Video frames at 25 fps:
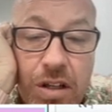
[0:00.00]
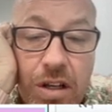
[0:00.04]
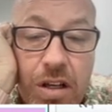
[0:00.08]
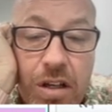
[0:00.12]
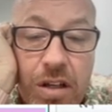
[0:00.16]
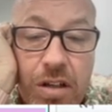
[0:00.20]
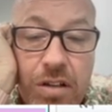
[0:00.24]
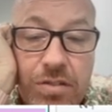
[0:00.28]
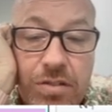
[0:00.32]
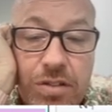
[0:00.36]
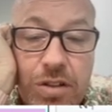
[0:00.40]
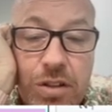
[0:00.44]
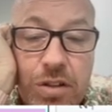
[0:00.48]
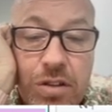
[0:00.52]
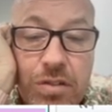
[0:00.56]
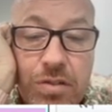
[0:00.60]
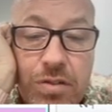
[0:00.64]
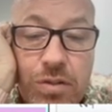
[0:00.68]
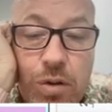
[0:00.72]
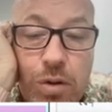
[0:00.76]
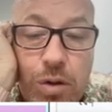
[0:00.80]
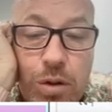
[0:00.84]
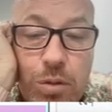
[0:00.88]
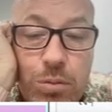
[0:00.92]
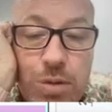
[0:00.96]
of
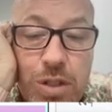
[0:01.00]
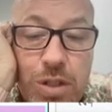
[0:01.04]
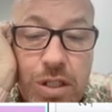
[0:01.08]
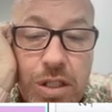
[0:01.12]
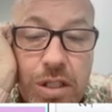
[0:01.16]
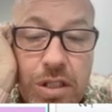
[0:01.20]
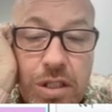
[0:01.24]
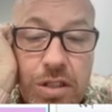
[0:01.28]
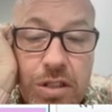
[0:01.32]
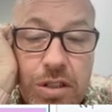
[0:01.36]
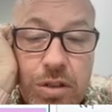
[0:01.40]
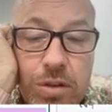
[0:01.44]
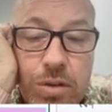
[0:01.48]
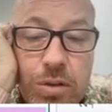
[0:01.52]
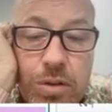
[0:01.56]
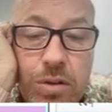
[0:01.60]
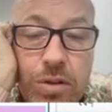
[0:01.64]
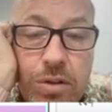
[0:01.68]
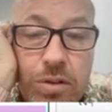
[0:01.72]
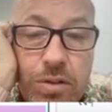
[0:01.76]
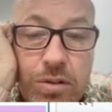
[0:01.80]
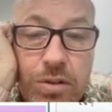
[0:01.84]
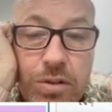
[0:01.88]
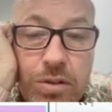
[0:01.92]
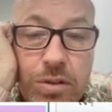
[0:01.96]
uniforms in
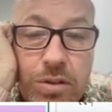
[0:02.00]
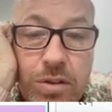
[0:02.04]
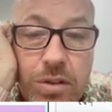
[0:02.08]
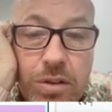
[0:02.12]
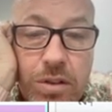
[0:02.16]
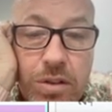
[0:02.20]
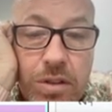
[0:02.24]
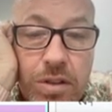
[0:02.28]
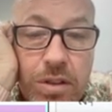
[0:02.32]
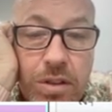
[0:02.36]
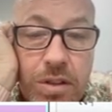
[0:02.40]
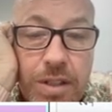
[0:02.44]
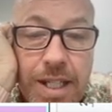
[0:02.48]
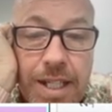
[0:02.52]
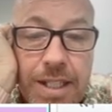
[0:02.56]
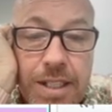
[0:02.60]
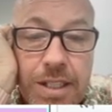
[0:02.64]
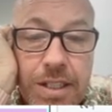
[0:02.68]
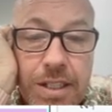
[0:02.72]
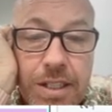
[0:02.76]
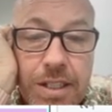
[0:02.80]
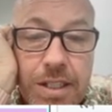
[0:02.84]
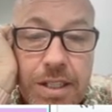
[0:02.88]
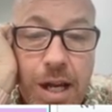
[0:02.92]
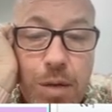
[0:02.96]
school.
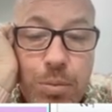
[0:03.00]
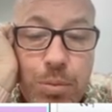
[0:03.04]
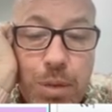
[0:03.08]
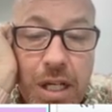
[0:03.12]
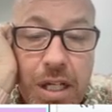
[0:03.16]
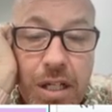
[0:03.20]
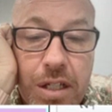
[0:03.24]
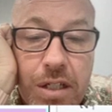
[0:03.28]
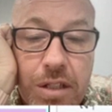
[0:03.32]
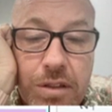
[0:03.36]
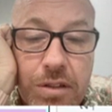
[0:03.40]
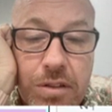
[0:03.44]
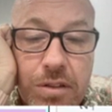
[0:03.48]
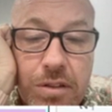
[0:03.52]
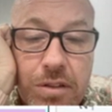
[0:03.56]
That's the topic.